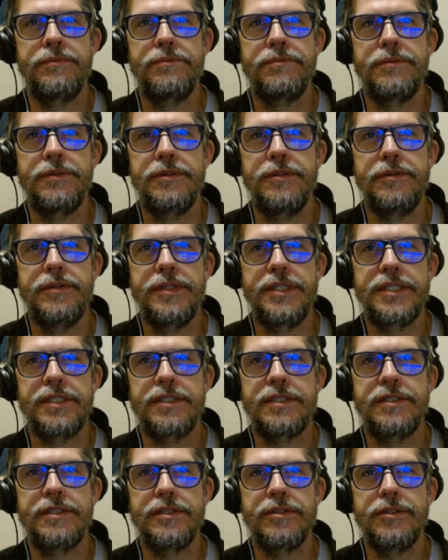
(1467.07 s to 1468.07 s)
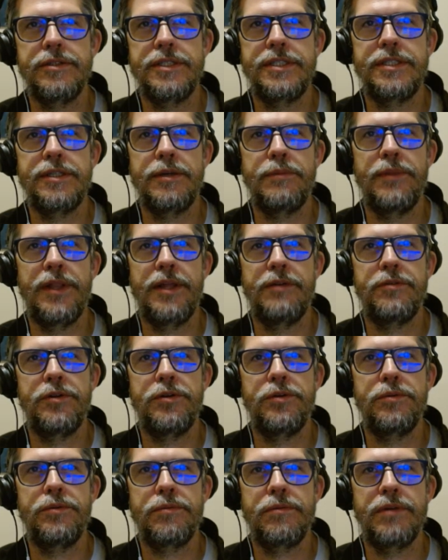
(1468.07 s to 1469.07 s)
Lewis on some
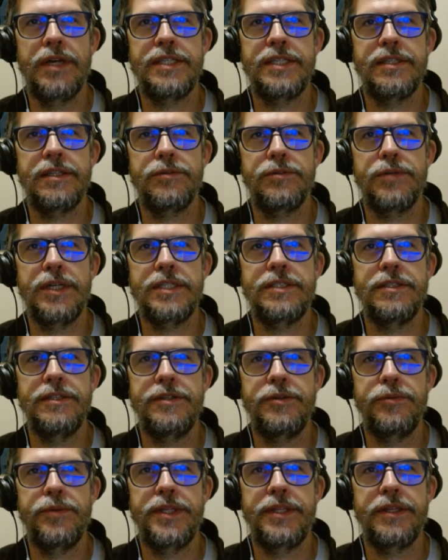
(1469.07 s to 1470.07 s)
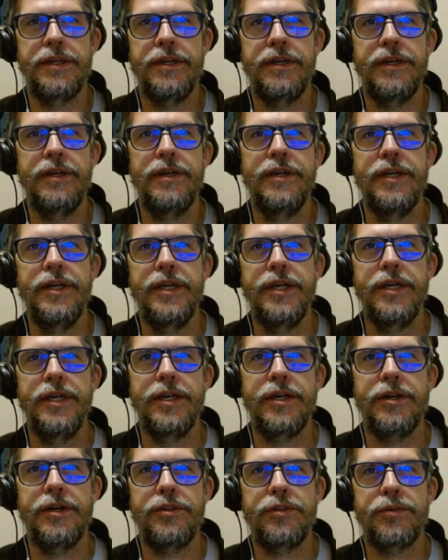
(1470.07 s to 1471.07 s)
level wrestling with a
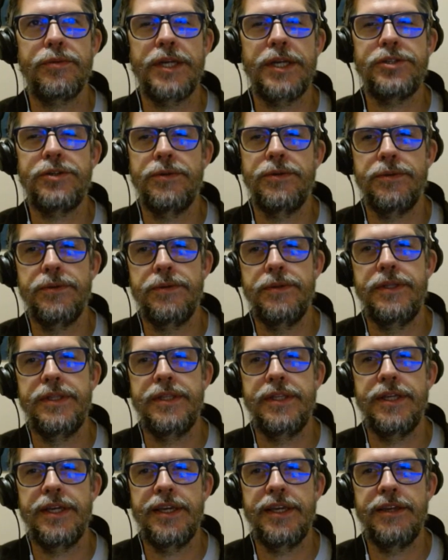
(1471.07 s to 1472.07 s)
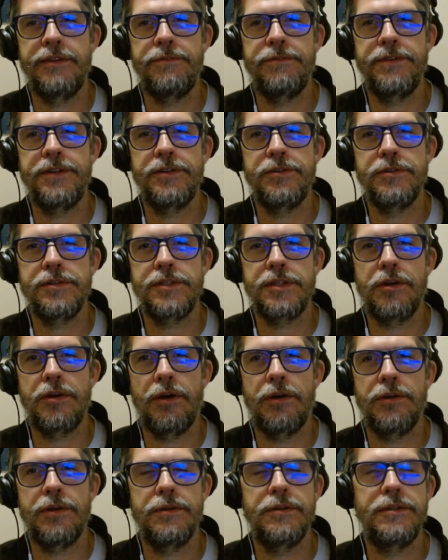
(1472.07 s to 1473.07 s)
threshold that he feels
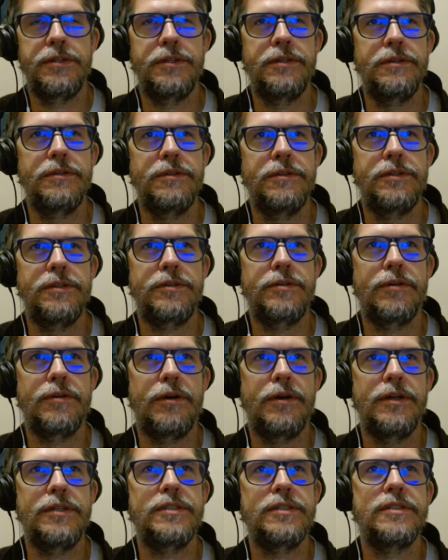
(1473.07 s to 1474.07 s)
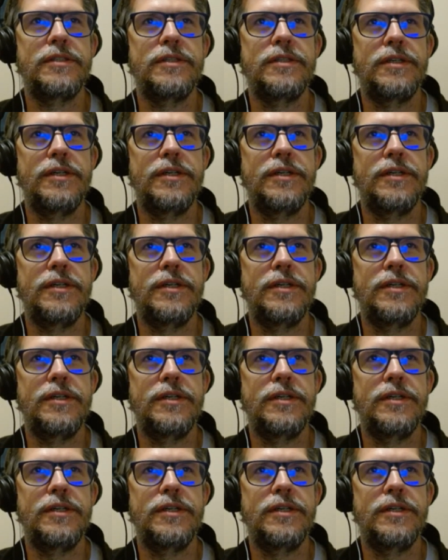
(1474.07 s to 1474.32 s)
called to cross.